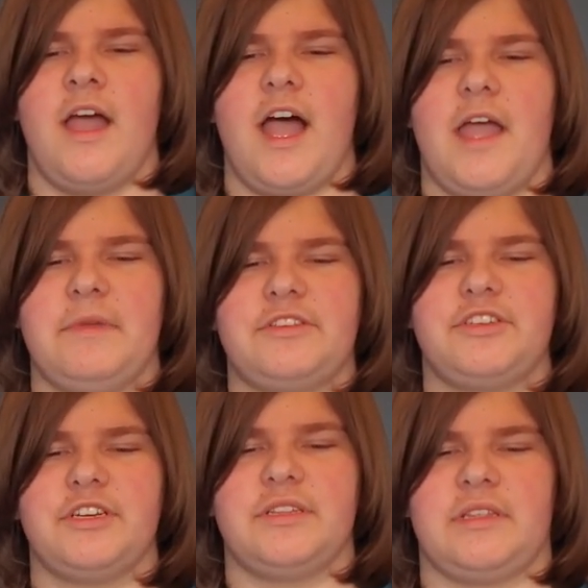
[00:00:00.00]
I made
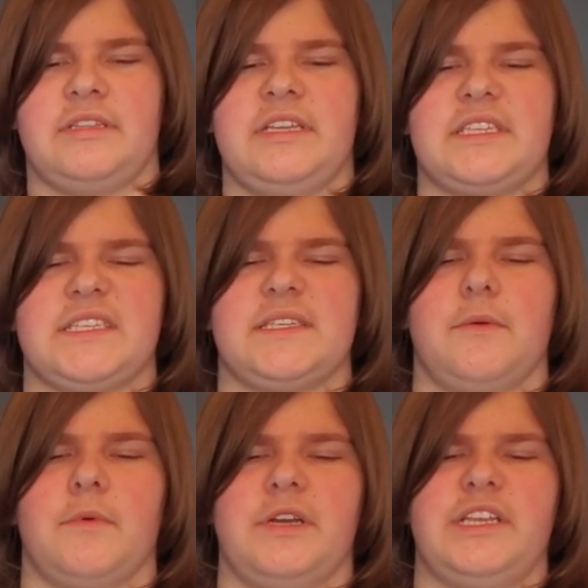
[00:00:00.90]
sure the discs
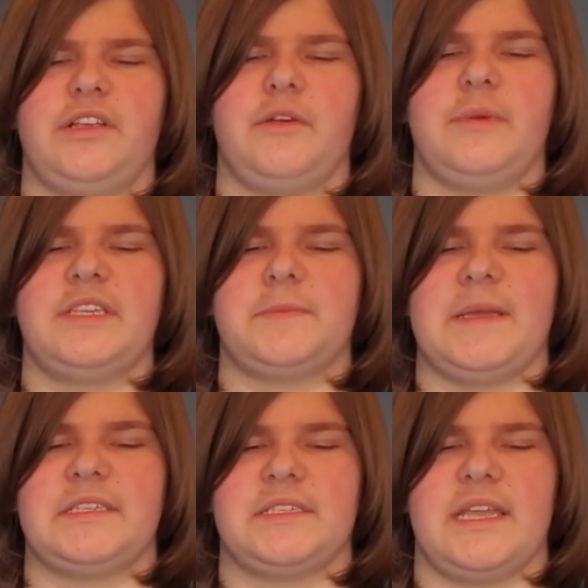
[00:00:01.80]
were equally
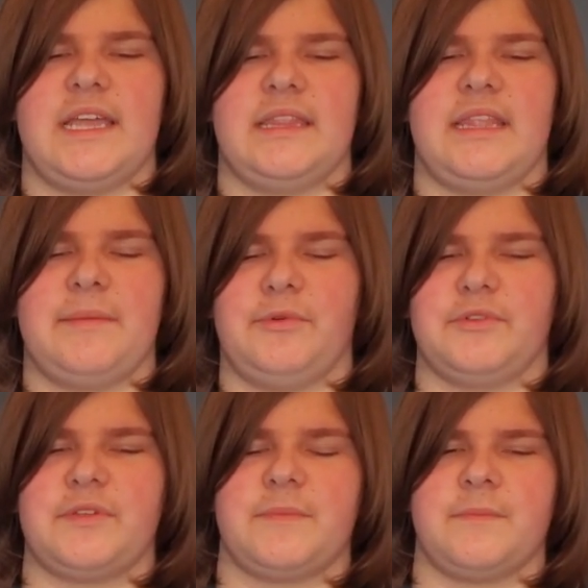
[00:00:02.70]
spaced and
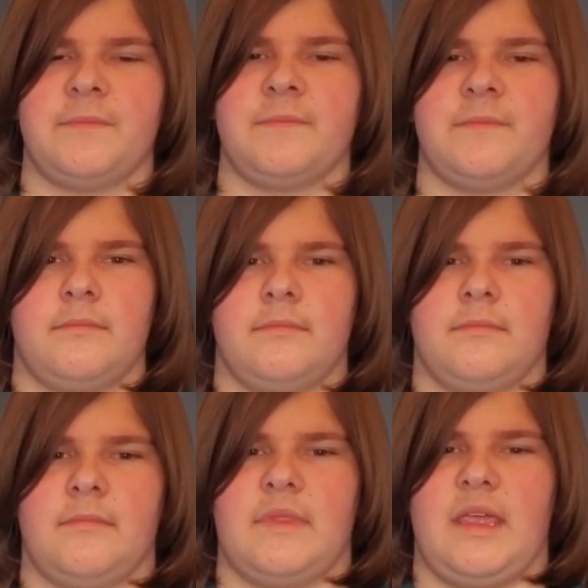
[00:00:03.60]
labeled.
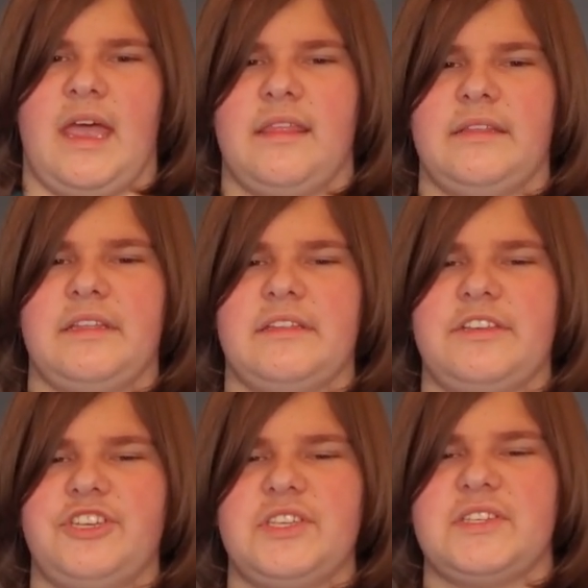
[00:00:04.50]
I let the
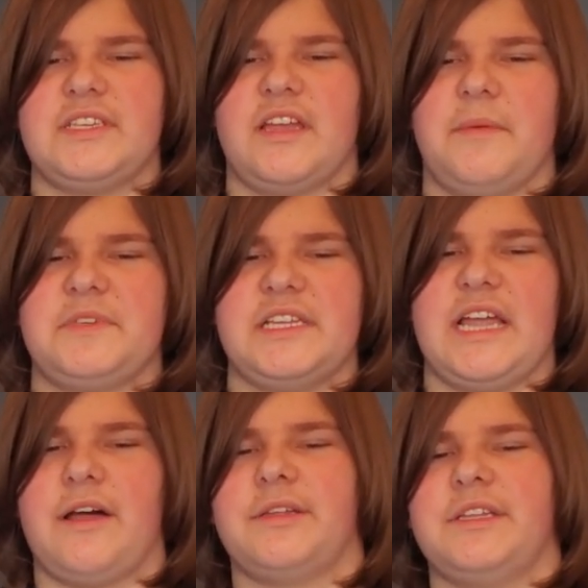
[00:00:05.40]
dishes sit upside
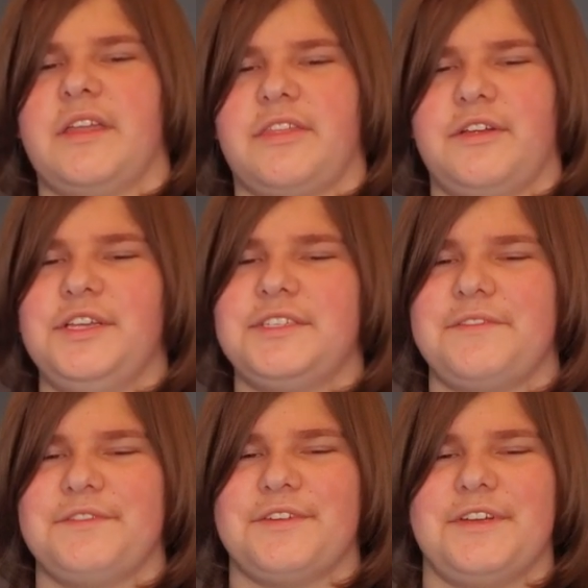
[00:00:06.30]
down in a
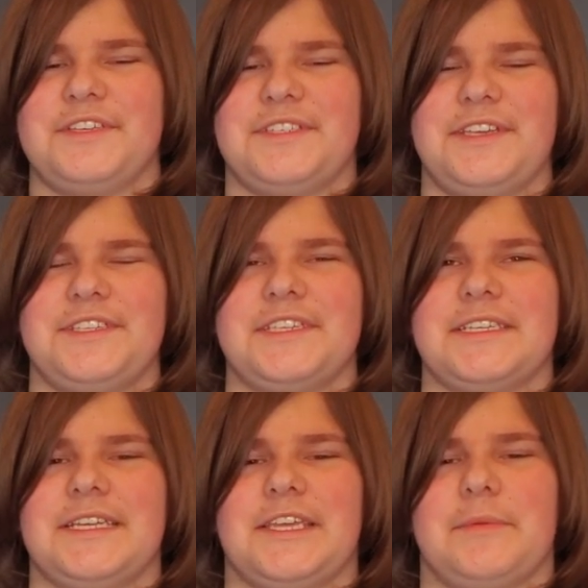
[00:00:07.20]
37 degrees Celsius
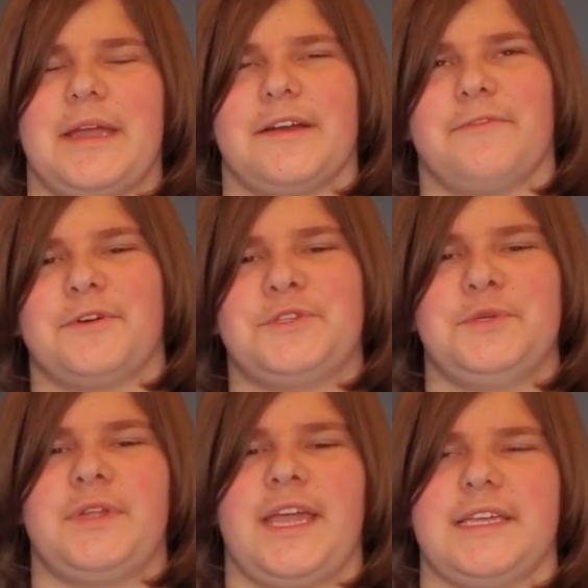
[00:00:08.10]
incubator for 2
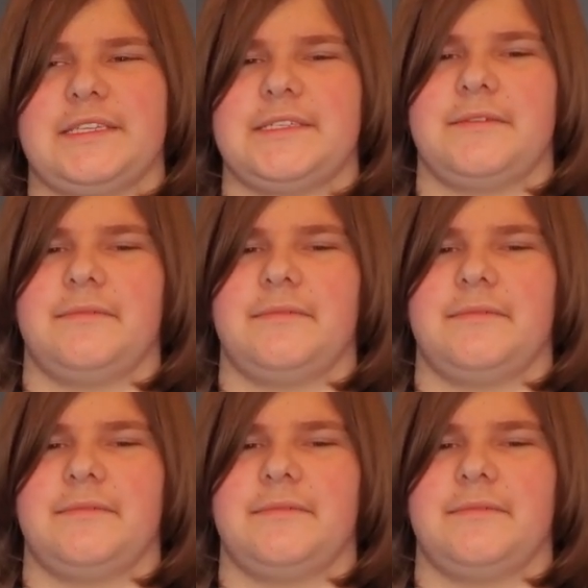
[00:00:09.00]
days.